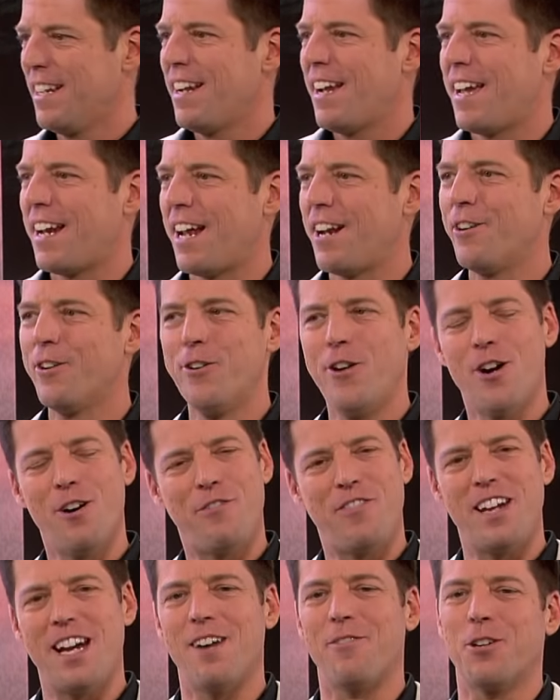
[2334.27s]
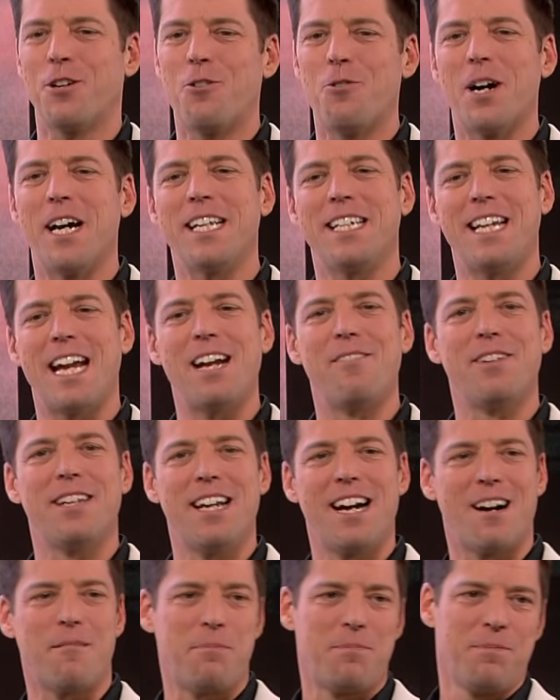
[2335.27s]
And I don't know if he ever quite gave it
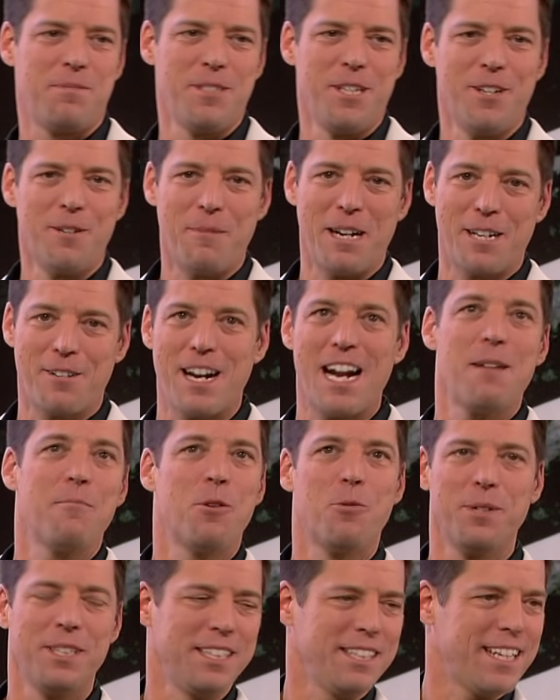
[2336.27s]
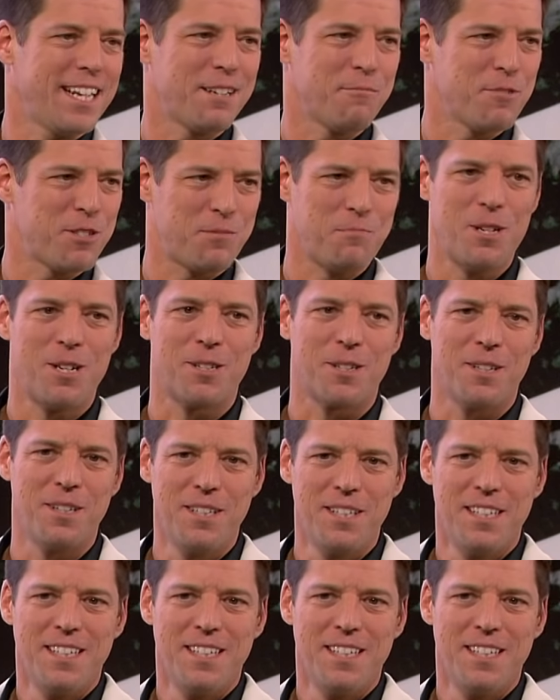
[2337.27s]
up. You know, my grandma wouldn't let him smoke.